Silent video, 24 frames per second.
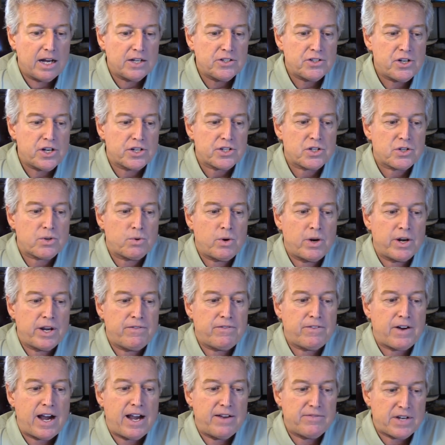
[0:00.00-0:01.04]
just
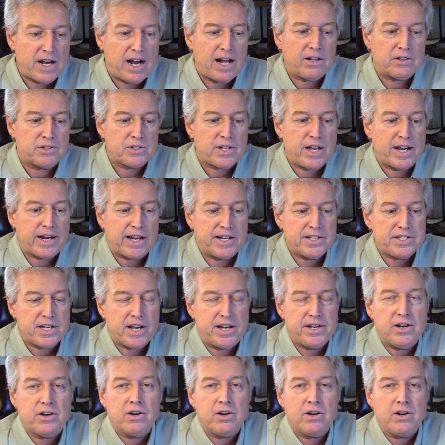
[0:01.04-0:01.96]
$25, like I said.